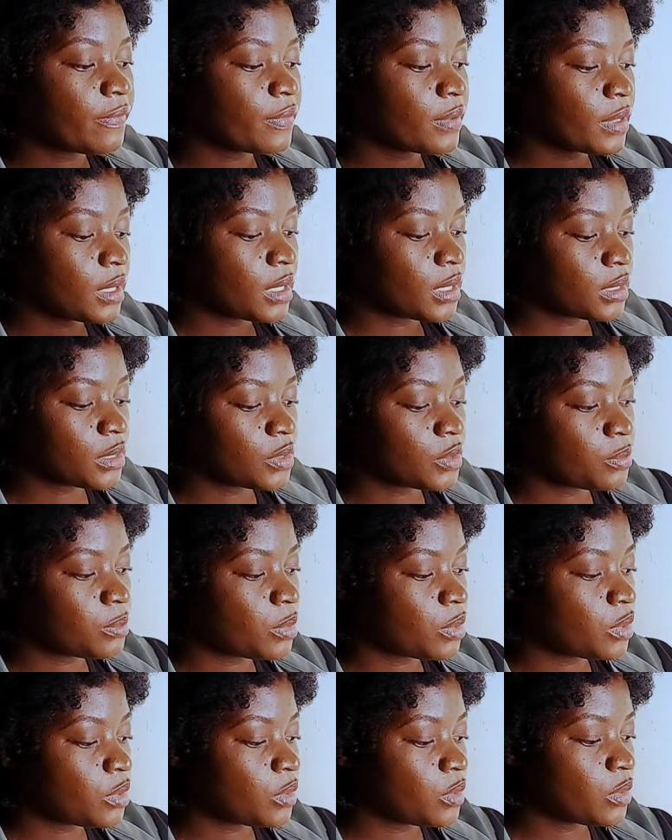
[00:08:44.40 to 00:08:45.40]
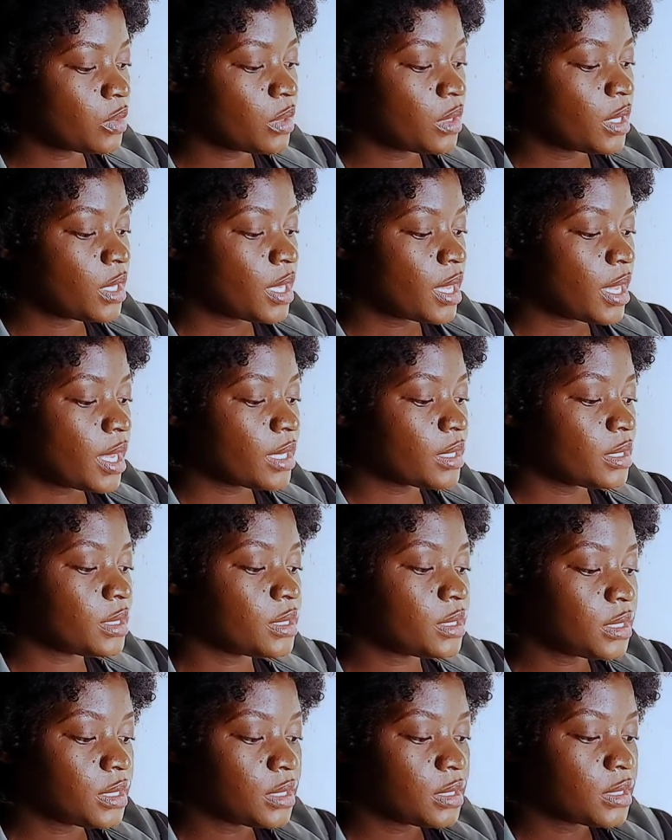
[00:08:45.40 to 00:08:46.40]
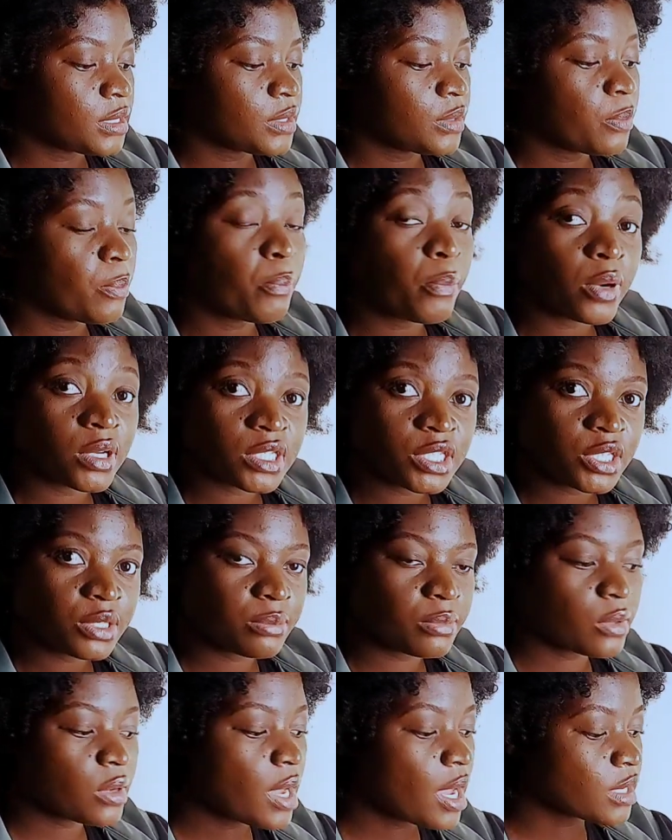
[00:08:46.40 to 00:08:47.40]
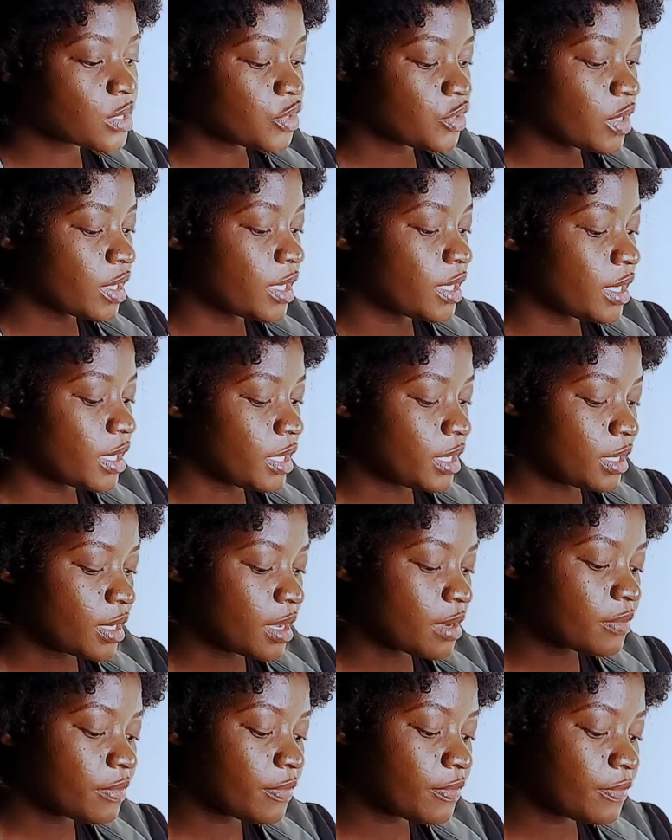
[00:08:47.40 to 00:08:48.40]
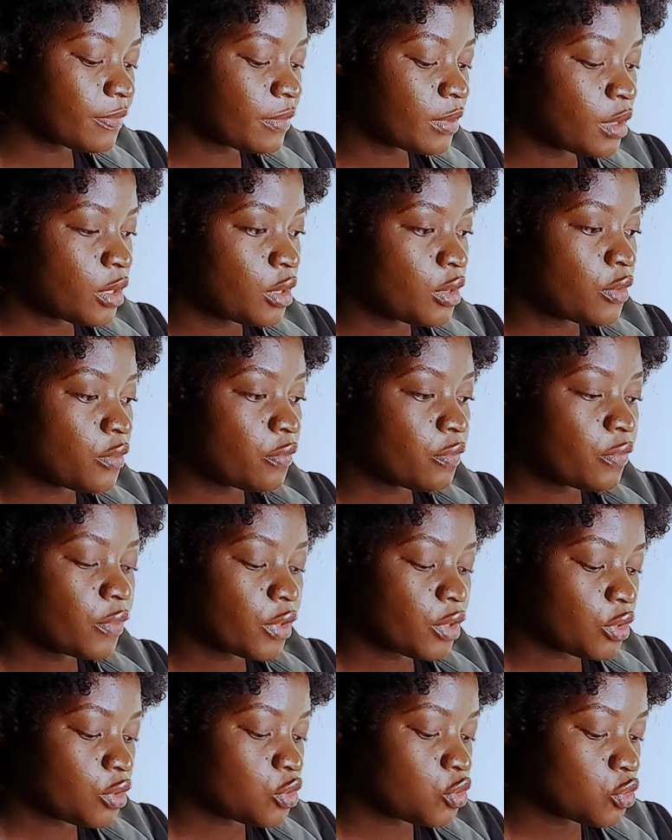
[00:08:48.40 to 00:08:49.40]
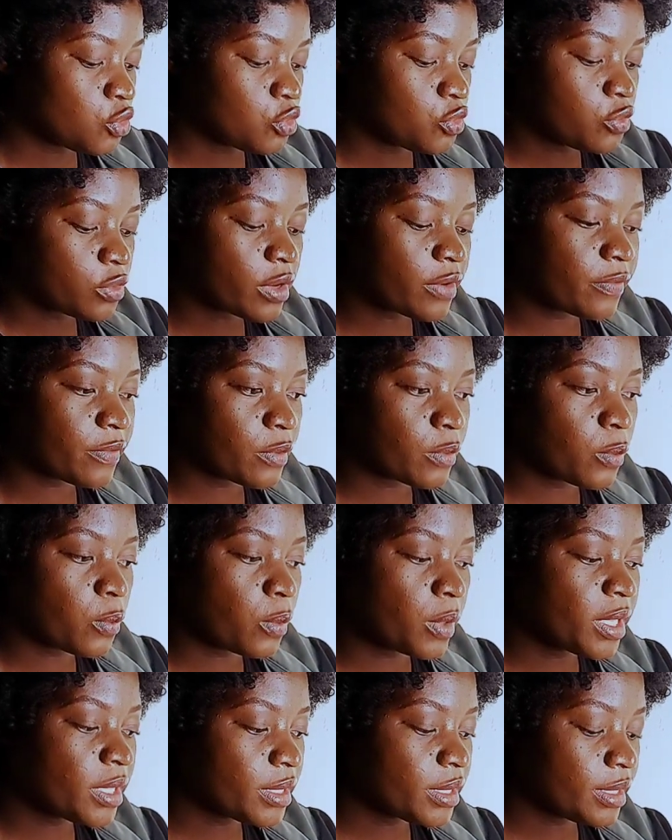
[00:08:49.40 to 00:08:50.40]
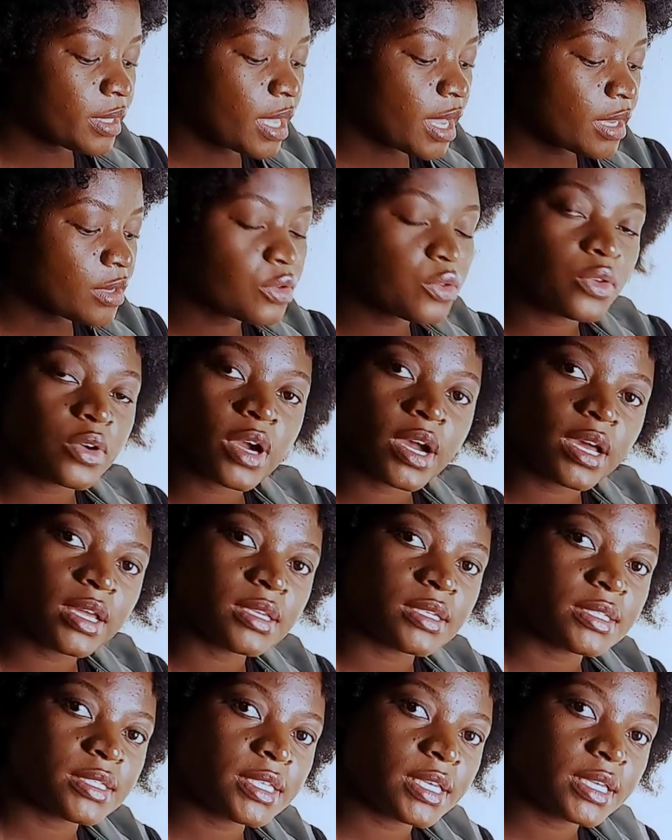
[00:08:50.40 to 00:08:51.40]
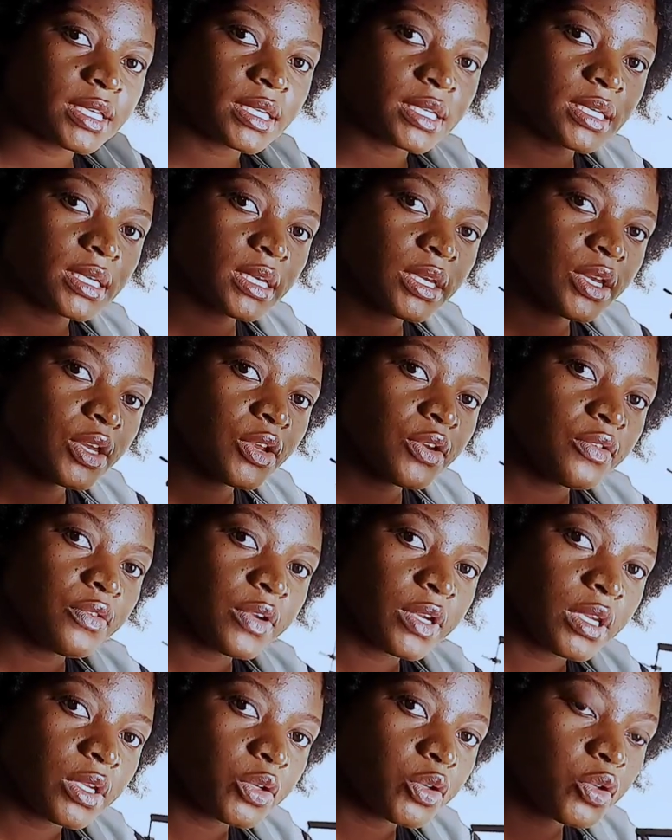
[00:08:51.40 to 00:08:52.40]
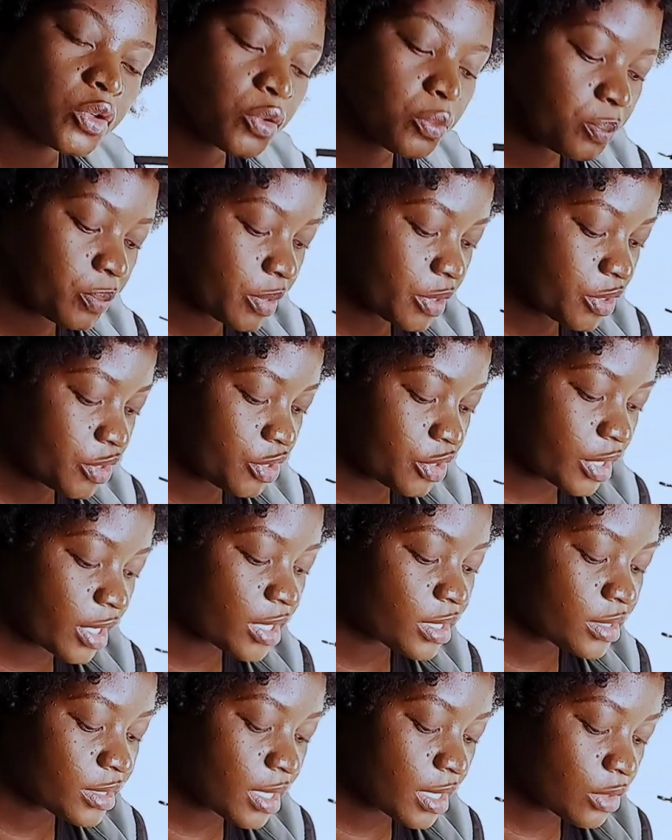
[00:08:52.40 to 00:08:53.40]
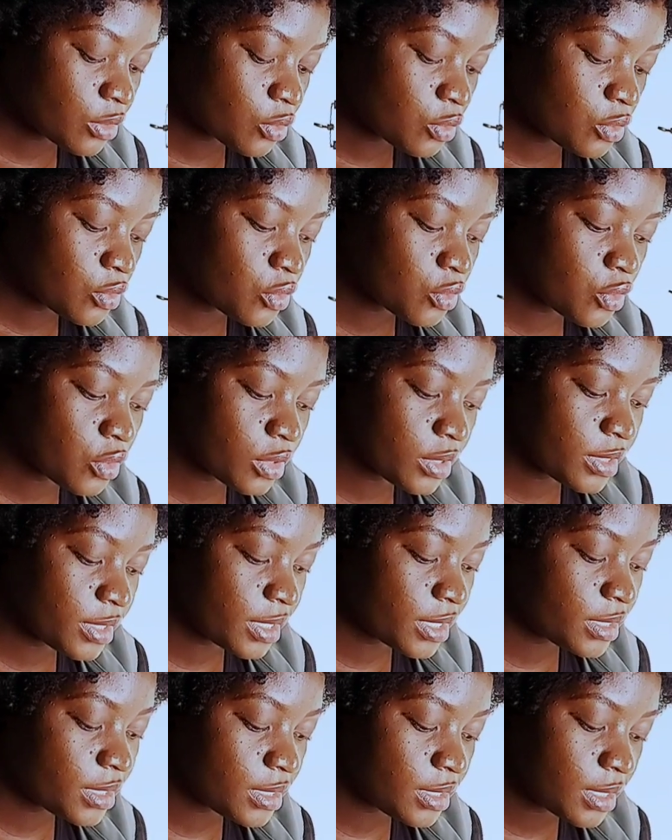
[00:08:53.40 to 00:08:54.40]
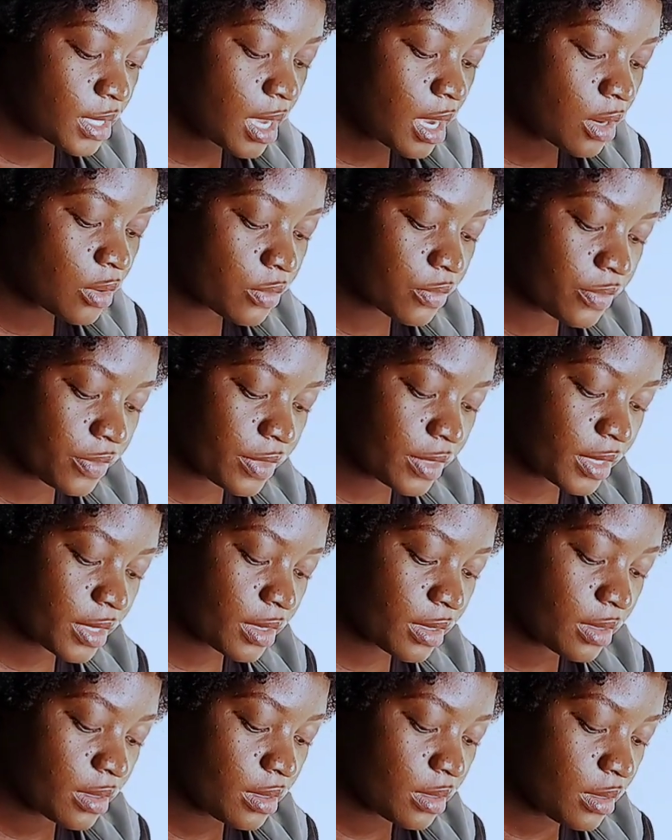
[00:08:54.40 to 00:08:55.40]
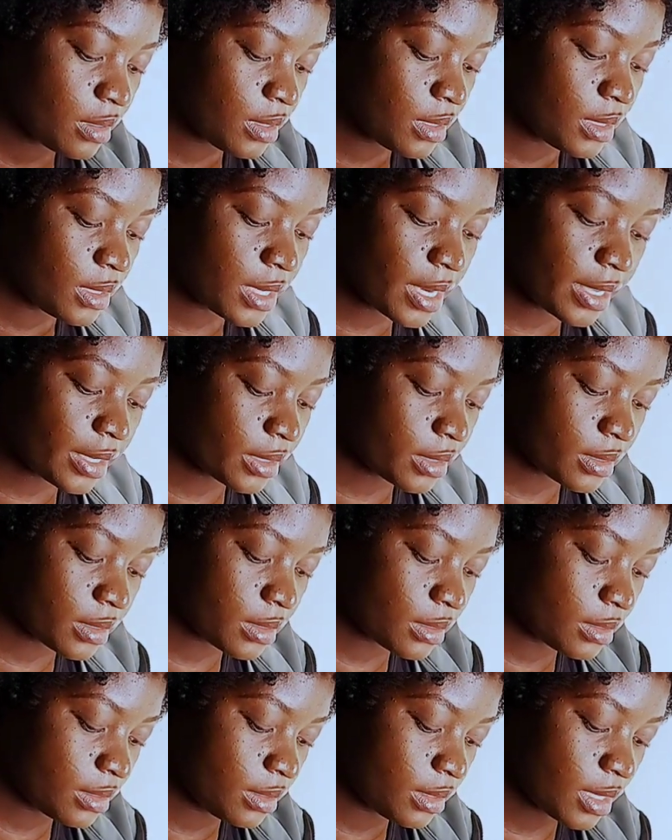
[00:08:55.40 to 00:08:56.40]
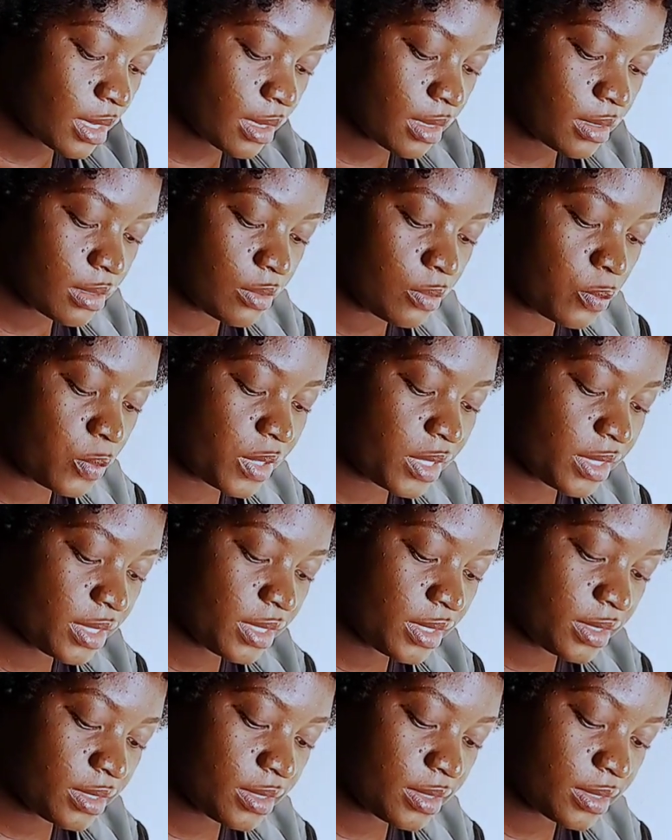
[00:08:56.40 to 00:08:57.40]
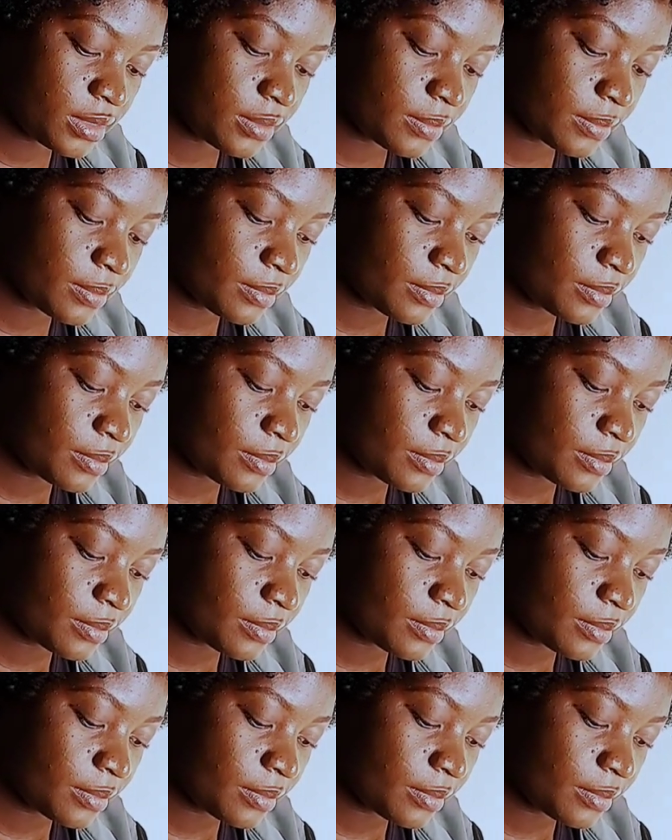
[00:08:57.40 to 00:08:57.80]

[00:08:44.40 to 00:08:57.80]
flexible, and it is portable actually enough for you to travel with, and you can take really good pictures and good content out there, like, yeah, with it.